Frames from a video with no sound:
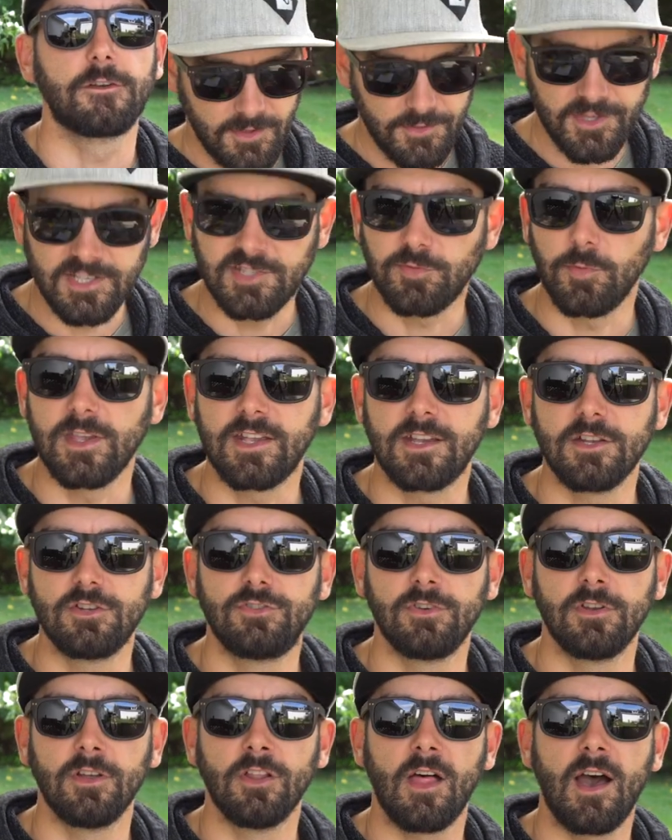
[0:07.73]
This week, a
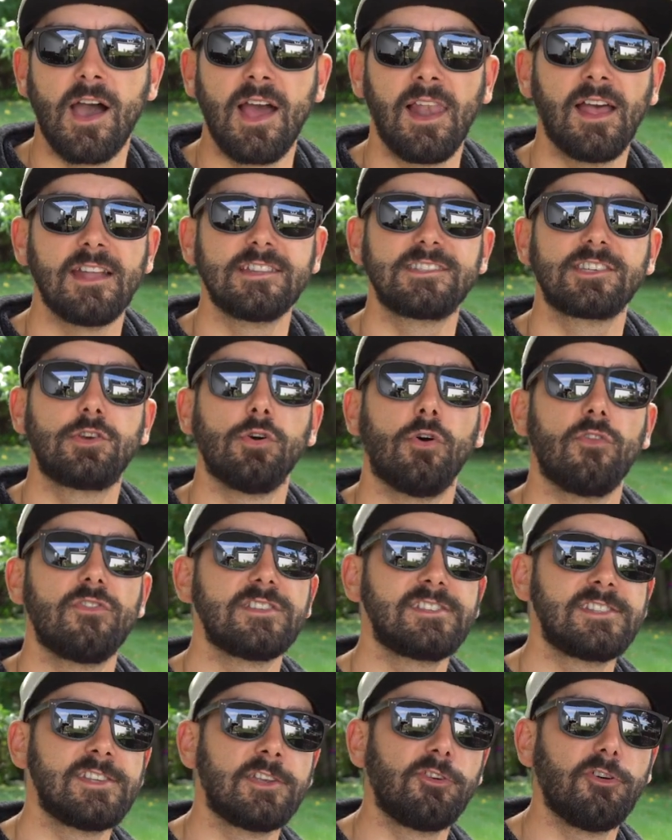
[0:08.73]
drill I like to call the
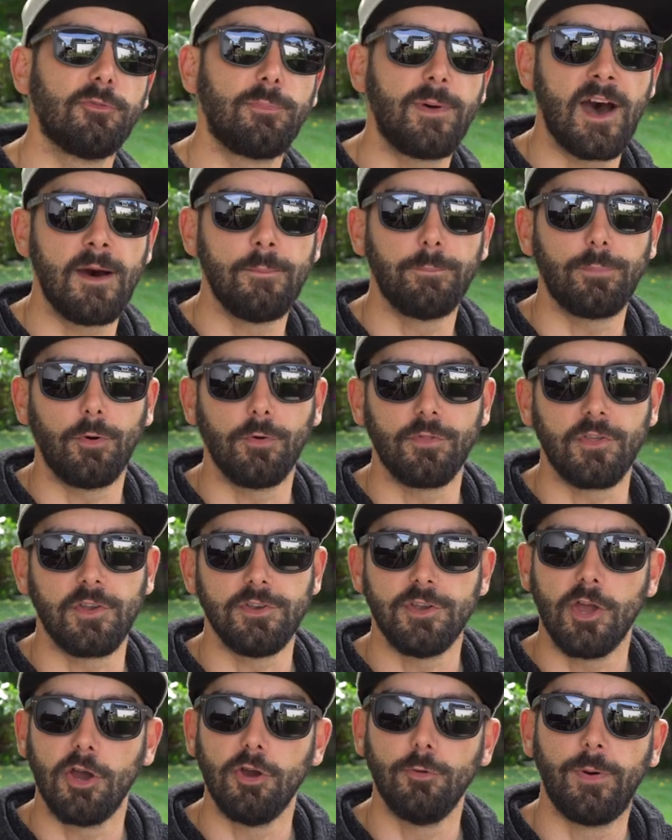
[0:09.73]
single pump or the
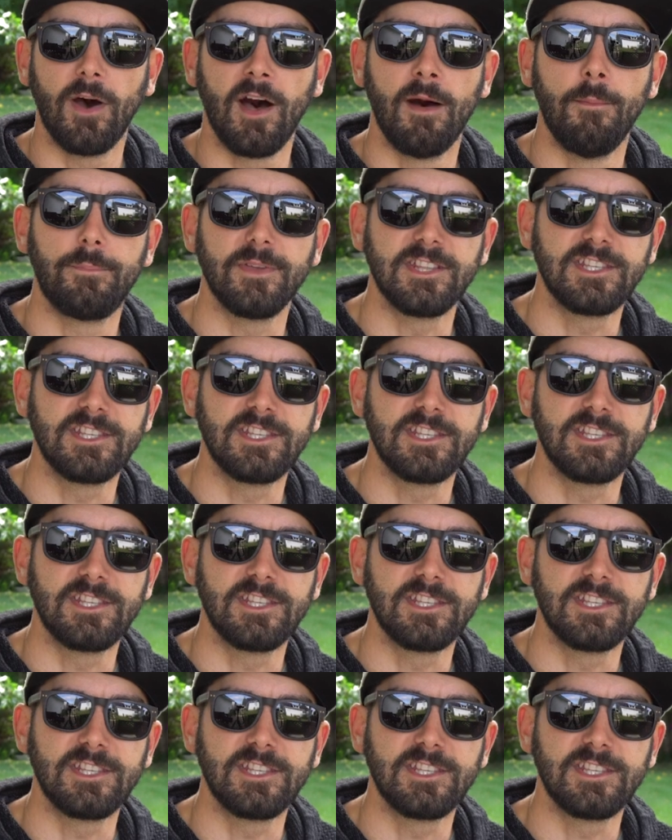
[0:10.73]
no pump.